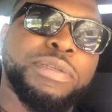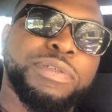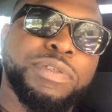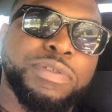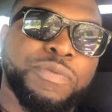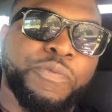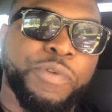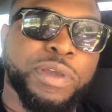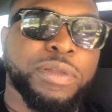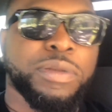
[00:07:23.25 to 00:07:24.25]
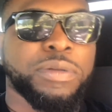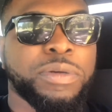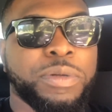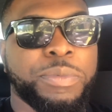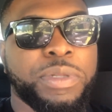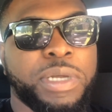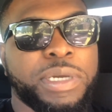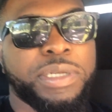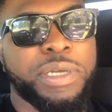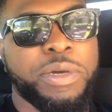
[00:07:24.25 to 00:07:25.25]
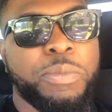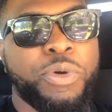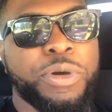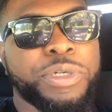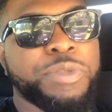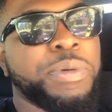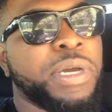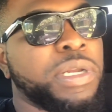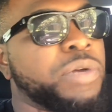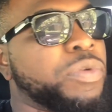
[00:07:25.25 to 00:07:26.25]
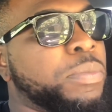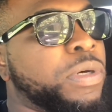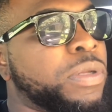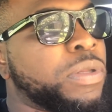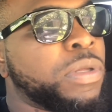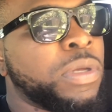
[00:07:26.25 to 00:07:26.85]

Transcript: this is freaking gonna be like a damn mortgage paying every month.